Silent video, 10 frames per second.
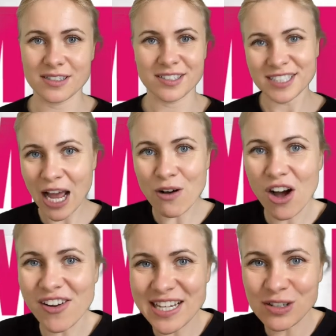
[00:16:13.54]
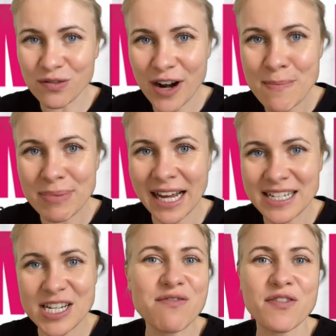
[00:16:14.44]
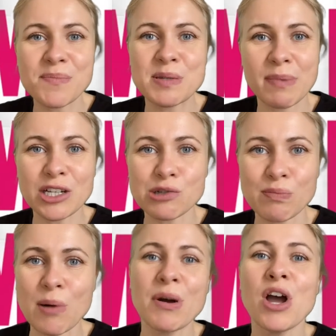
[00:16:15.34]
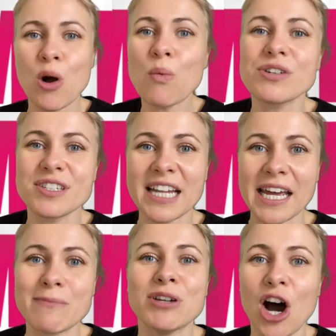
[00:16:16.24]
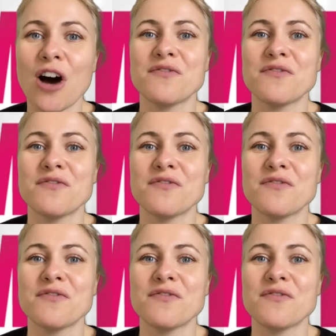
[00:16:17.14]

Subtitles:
Now, our little friend Plankton from SpongeBob was named after